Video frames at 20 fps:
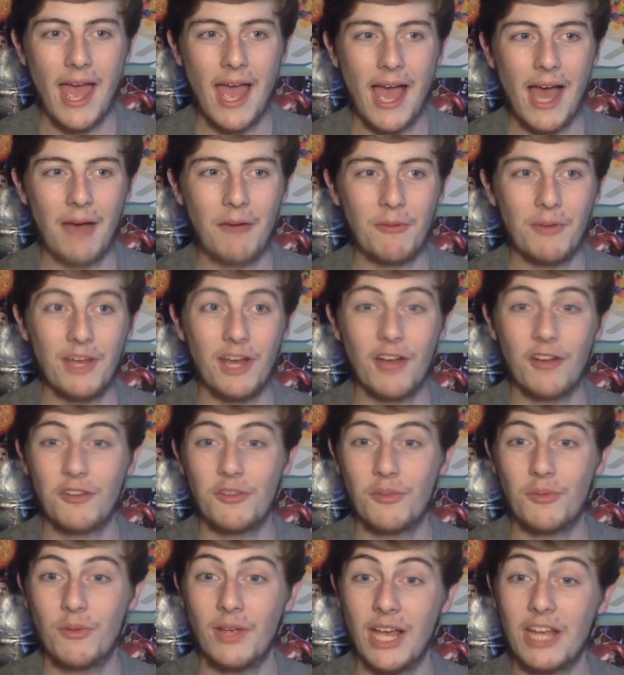And we
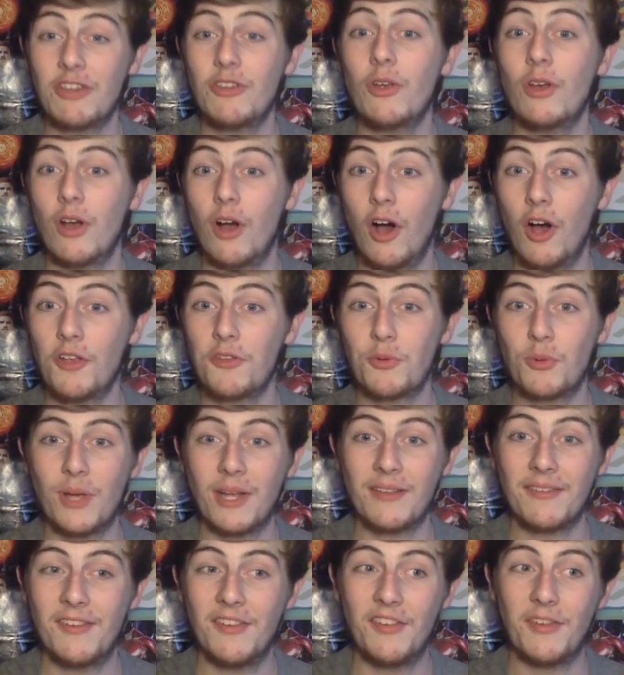actually also
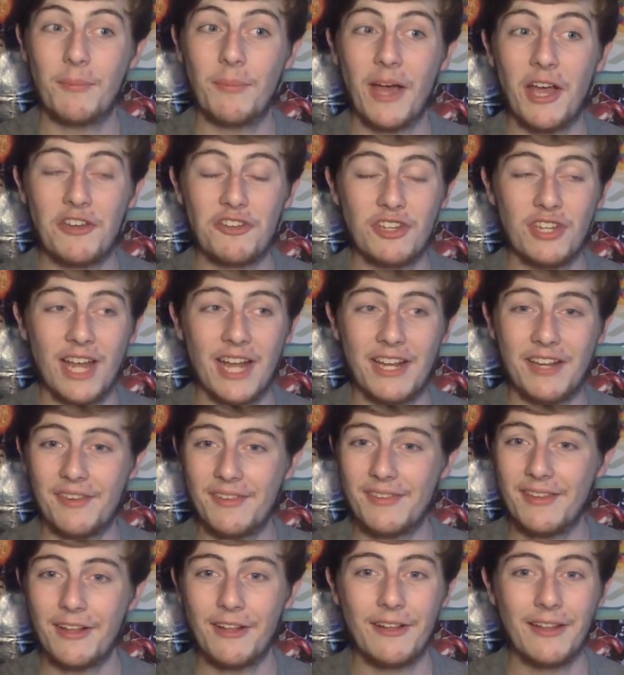get to see Sebastian, and he's
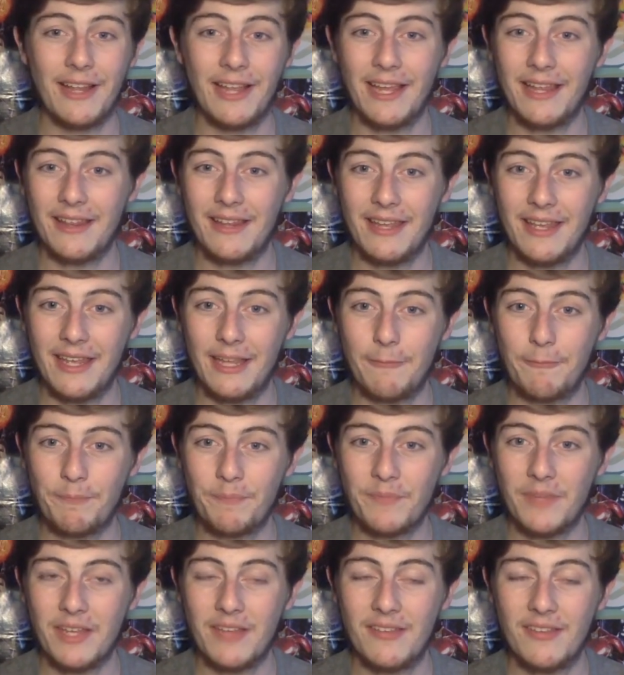still in
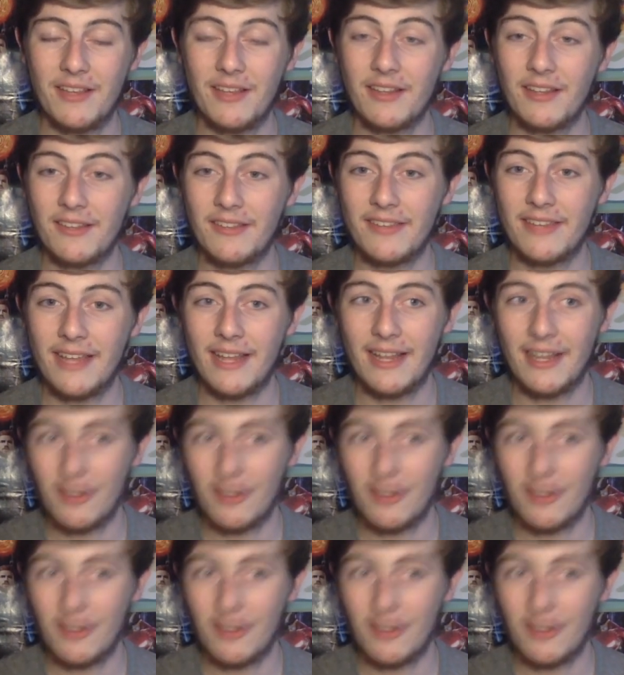the cell.